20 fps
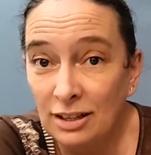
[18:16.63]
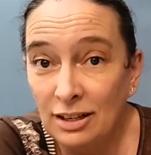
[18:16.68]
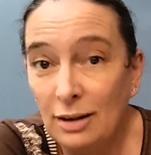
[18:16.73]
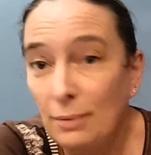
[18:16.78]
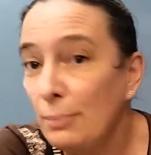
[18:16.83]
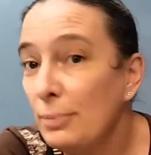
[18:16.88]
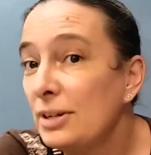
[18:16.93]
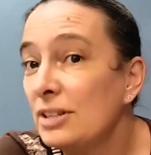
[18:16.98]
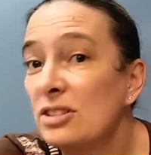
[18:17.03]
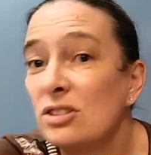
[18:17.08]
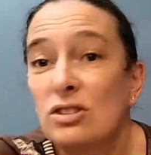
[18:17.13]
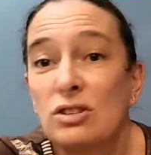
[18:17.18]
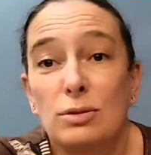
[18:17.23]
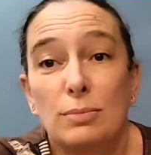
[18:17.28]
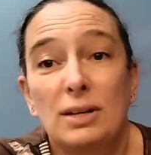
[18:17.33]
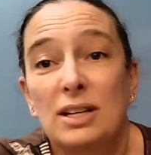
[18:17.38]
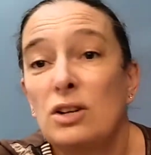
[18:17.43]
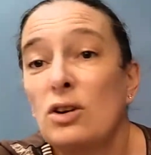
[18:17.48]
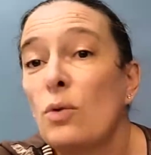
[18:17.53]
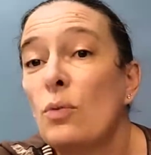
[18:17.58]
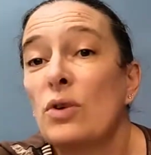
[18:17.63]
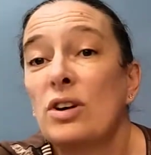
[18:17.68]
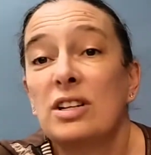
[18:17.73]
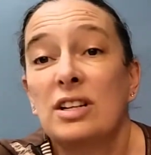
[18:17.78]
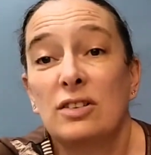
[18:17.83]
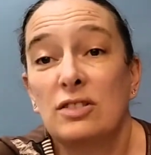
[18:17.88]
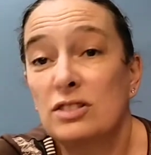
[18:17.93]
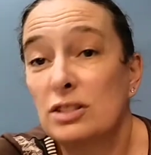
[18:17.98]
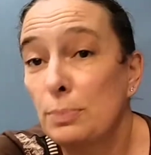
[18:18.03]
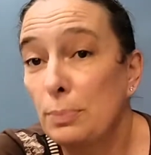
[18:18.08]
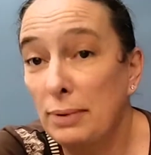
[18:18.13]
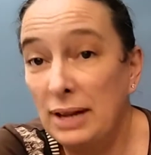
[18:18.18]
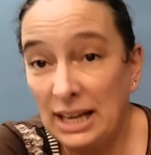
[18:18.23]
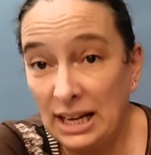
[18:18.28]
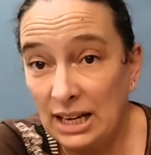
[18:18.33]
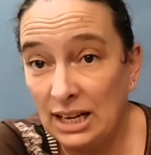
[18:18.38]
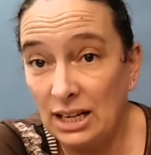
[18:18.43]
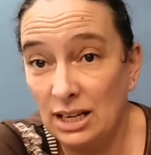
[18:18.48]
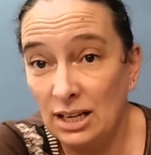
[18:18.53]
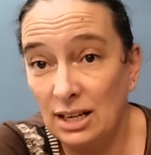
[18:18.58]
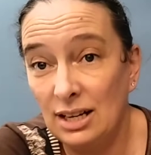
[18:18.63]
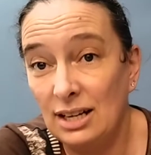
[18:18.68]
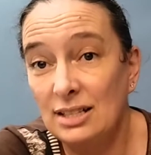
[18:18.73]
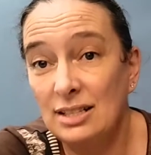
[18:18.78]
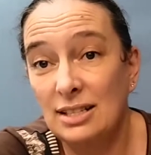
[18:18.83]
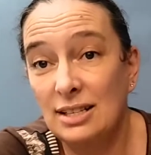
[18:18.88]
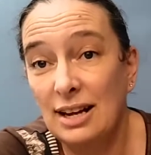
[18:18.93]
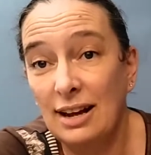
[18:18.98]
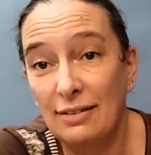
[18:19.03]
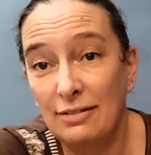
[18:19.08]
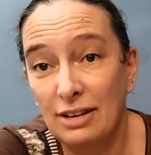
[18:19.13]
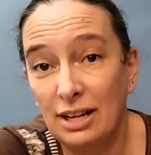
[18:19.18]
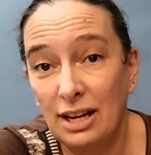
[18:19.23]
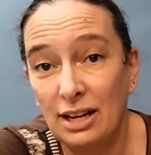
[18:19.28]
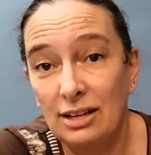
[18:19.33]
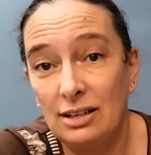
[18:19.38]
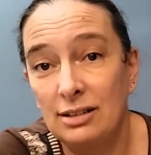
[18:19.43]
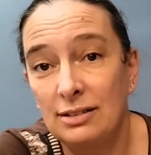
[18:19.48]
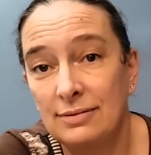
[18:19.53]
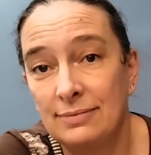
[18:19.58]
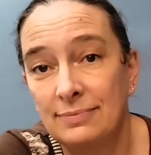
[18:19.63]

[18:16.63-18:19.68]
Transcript: but it's going to be nowhere near as big as an Afghan,